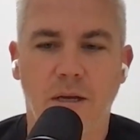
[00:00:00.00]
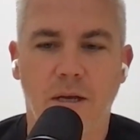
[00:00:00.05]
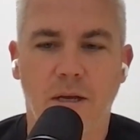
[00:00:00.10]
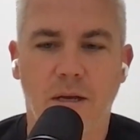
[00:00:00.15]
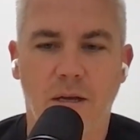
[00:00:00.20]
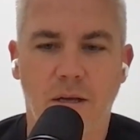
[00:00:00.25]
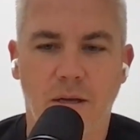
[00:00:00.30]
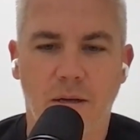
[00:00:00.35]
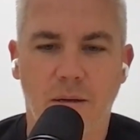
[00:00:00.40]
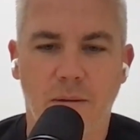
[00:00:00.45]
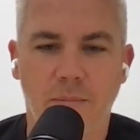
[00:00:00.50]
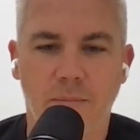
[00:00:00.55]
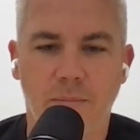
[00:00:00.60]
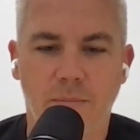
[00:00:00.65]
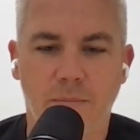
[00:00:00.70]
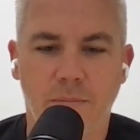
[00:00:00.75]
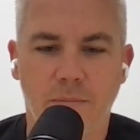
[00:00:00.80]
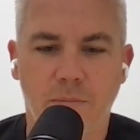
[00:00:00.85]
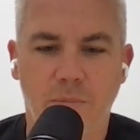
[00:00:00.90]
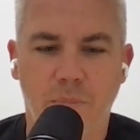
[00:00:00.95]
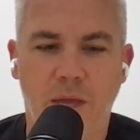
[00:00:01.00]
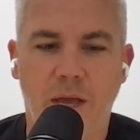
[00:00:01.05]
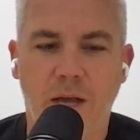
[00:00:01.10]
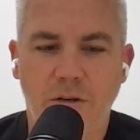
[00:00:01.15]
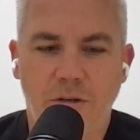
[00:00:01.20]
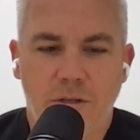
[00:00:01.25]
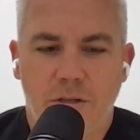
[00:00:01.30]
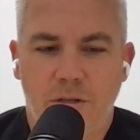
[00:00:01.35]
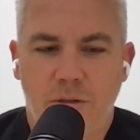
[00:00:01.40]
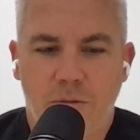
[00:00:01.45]
They
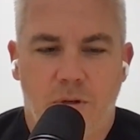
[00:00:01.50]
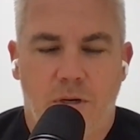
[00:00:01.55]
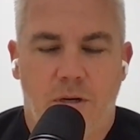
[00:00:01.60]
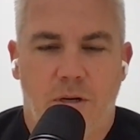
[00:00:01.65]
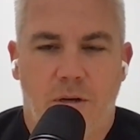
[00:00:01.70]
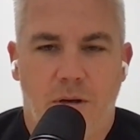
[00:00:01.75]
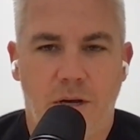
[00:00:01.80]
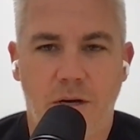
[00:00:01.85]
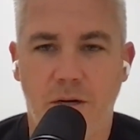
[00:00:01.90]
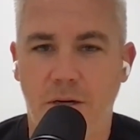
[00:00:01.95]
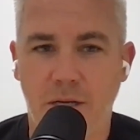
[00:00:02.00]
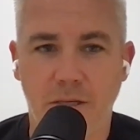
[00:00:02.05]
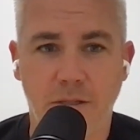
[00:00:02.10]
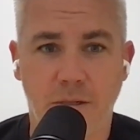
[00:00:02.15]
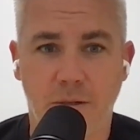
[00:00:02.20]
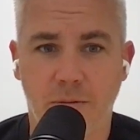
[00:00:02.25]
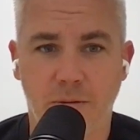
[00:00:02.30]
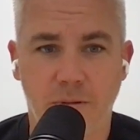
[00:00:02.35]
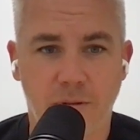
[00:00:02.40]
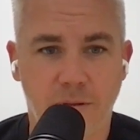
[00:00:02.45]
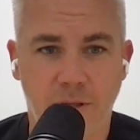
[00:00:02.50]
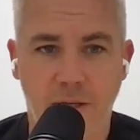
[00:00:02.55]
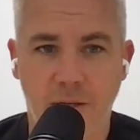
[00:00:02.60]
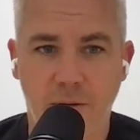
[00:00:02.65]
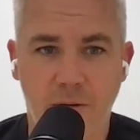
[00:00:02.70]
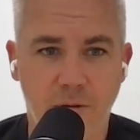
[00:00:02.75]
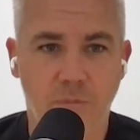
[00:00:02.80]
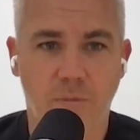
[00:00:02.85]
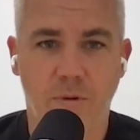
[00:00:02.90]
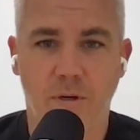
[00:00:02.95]
actually do want to know how your day is going.
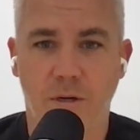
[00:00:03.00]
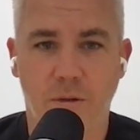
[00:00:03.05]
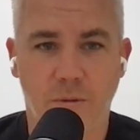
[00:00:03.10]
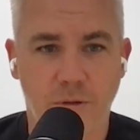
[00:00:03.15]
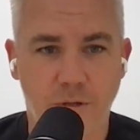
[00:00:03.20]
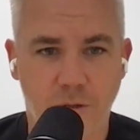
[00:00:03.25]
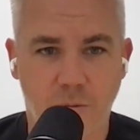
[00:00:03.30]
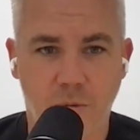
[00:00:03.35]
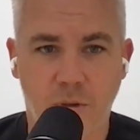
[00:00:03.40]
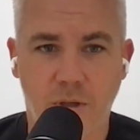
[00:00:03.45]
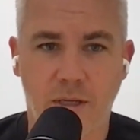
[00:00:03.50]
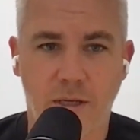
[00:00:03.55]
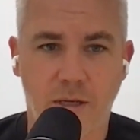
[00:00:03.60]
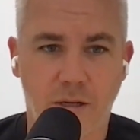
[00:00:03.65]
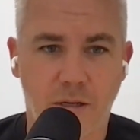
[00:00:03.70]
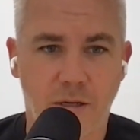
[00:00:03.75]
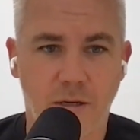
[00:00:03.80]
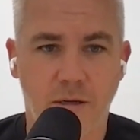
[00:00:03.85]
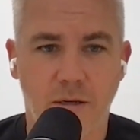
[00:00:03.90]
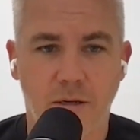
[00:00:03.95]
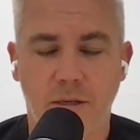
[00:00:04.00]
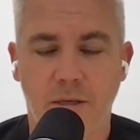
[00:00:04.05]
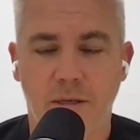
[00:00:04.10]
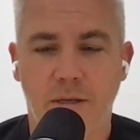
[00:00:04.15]
They do want to know what you're working on.